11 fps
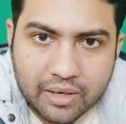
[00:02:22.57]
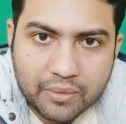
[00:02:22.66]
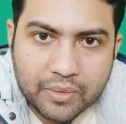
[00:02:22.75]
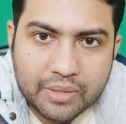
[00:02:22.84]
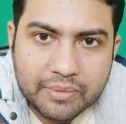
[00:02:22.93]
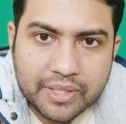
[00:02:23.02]

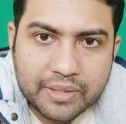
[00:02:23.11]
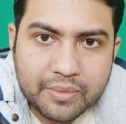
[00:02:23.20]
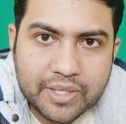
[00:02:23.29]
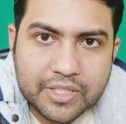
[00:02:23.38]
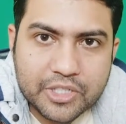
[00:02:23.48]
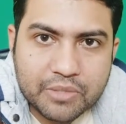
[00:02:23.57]
Good evening.
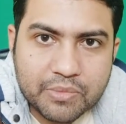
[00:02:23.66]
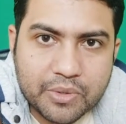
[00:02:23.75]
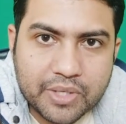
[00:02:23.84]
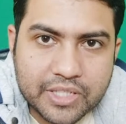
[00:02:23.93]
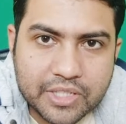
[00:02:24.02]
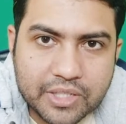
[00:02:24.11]
When CPO
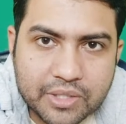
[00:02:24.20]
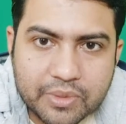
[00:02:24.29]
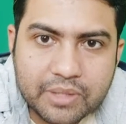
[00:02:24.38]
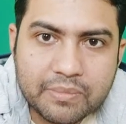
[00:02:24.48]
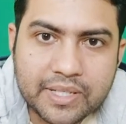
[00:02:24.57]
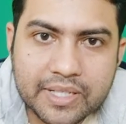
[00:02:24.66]
result
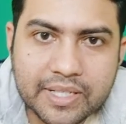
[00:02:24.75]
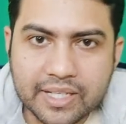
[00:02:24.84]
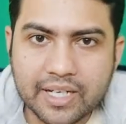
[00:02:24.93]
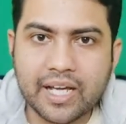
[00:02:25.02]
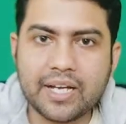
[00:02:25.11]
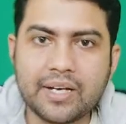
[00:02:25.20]
will be
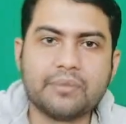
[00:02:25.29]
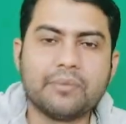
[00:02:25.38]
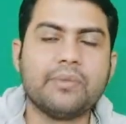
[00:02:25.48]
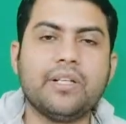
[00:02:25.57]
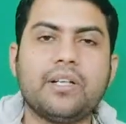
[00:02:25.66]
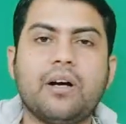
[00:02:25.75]
declared?
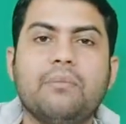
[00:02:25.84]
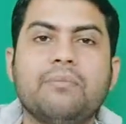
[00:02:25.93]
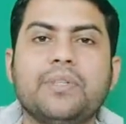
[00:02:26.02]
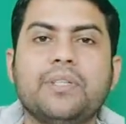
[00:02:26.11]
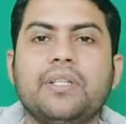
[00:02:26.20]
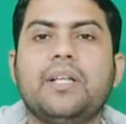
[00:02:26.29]
Will
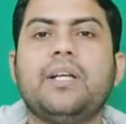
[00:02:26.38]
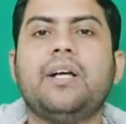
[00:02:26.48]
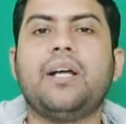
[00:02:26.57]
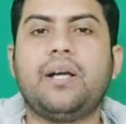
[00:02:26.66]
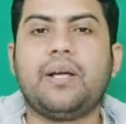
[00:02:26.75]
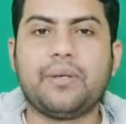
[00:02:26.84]
come.
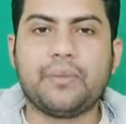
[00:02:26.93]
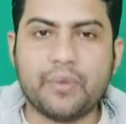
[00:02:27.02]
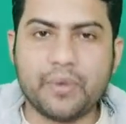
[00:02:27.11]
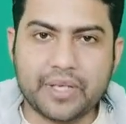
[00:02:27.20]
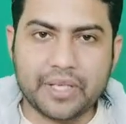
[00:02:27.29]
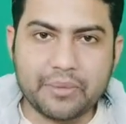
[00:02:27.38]

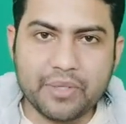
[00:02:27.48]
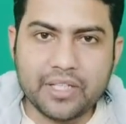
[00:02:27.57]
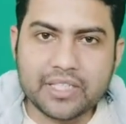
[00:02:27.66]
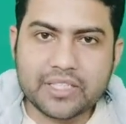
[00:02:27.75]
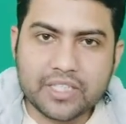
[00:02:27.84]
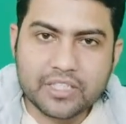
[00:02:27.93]
Okay, we'll
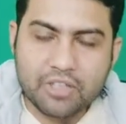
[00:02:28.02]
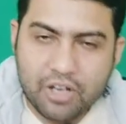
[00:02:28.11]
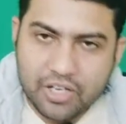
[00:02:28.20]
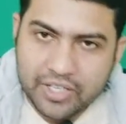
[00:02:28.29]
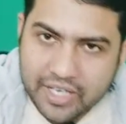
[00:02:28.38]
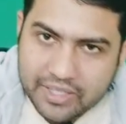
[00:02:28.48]
discuss
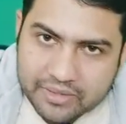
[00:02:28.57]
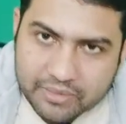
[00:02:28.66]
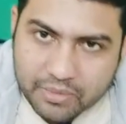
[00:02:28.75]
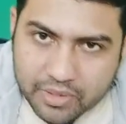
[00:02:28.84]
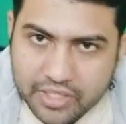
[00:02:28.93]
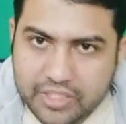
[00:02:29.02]
all that.
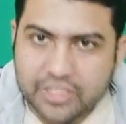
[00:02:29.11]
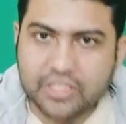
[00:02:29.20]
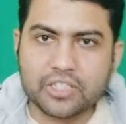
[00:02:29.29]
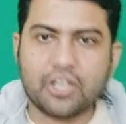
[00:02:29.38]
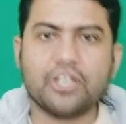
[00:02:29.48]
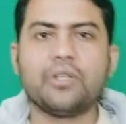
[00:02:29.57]
We'll discuss
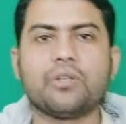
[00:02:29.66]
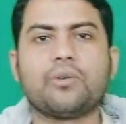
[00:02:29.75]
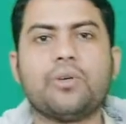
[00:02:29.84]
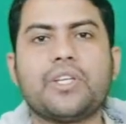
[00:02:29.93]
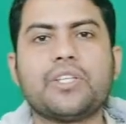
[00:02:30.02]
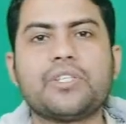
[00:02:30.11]
all your
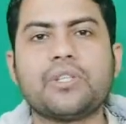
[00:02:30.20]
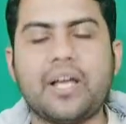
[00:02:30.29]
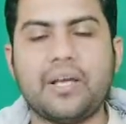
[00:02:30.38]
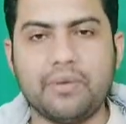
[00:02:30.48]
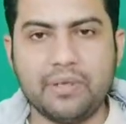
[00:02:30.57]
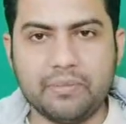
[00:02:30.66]
queries.
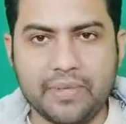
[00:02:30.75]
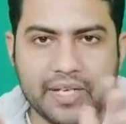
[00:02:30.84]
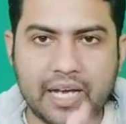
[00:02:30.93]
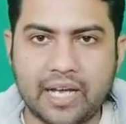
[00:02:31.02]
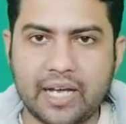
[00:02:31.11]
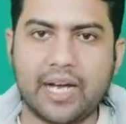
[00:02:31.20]
I will be
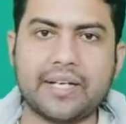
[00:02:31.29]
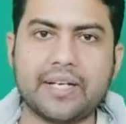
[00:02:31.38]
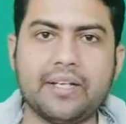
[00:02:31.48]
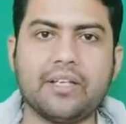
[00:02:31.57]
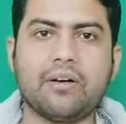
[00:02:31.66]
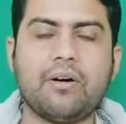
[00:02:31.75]

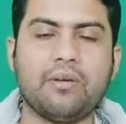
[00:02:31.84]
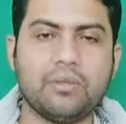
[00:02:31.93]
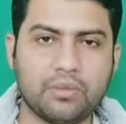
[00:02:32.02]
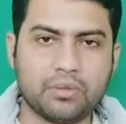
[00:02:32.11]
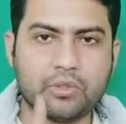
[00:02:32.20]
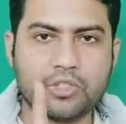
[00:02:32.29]
attending
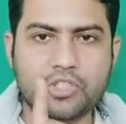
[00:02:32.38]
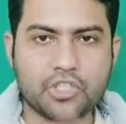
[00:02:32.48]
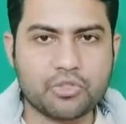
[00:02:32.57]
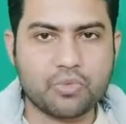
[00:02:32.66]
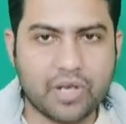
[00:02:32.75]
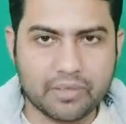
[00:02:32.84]
all
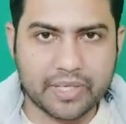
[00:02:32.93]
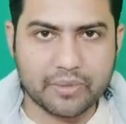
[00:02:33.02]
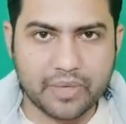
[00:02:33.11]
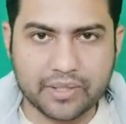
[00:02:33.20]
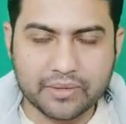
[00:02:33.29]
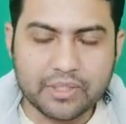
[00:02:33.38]
questions one by
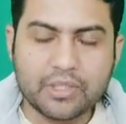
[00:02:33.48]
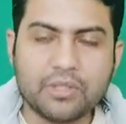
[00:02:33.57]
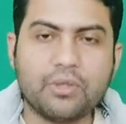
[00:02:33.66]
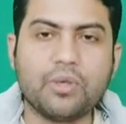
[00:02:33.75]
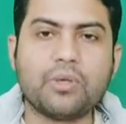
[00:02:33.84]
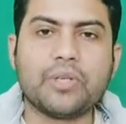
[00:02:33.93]
one.
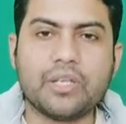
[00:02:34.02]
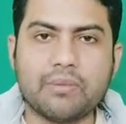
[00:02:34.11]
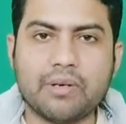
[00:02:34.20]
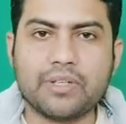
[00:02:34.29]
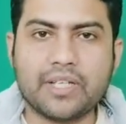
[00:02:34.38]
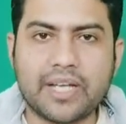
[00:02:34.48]
Don't worry
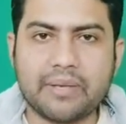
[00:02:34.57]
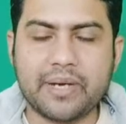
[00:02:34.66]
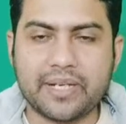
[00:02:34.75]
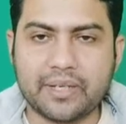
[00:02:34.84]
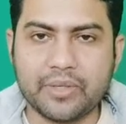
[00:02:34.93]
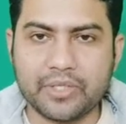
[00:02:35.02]
about it. I
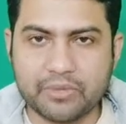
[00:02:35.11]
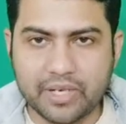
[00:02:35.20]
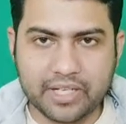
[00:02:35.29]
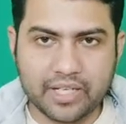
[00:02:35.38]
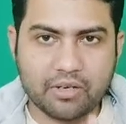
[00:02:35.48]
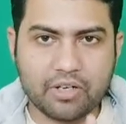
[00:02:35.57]
am going to
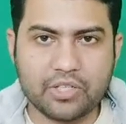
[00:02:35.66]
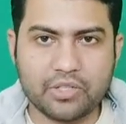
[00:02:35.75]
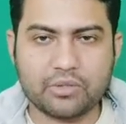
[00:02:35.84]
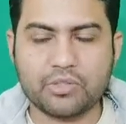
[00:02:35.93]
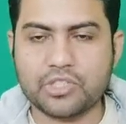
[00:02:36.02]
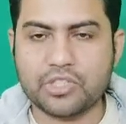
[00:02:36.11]
attend all your
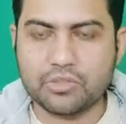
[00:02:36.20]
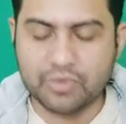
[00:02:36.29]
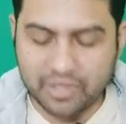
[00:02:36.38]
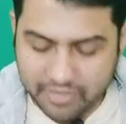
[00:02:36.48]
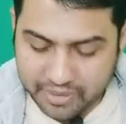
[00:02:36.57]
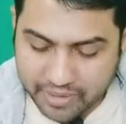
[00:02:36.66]
questions
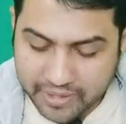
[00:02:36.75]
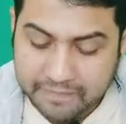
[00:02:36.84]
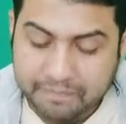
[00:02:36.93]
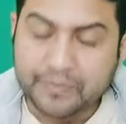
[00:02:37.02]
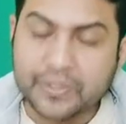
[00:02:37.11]
one by one.